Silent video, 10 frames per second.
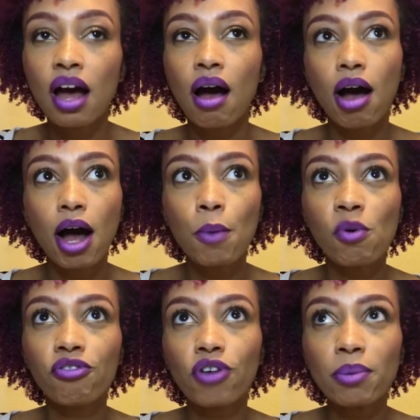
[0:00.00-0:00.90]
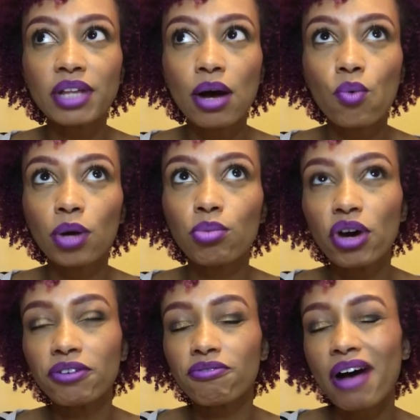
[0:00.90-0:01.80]
From that
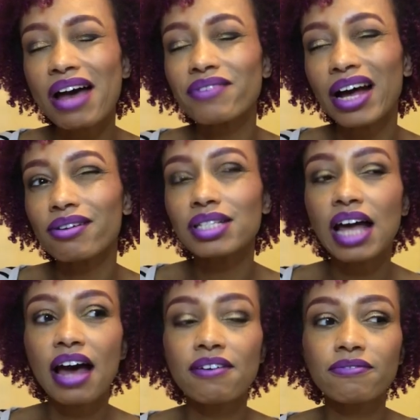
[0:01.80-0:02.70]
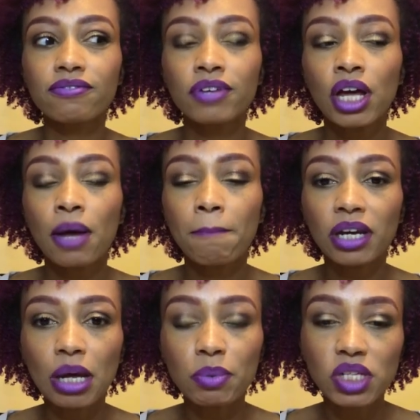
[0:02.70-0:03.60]
1.5 ounce, I've been
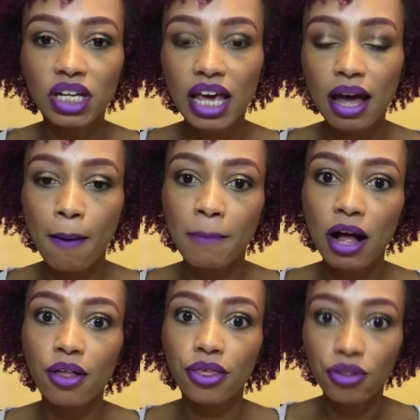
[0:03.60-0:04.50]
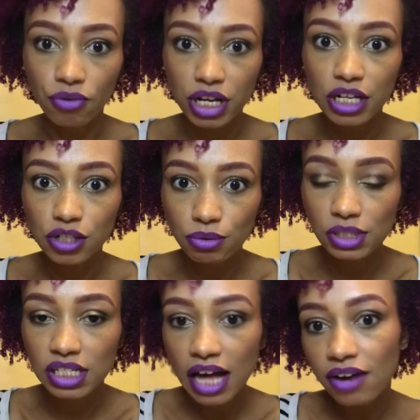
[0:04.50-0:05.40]
able to get about 3
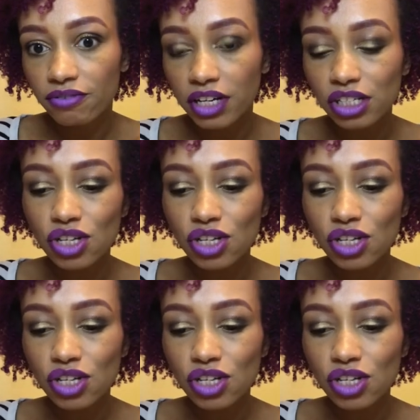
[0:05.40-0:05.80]
uses out of it.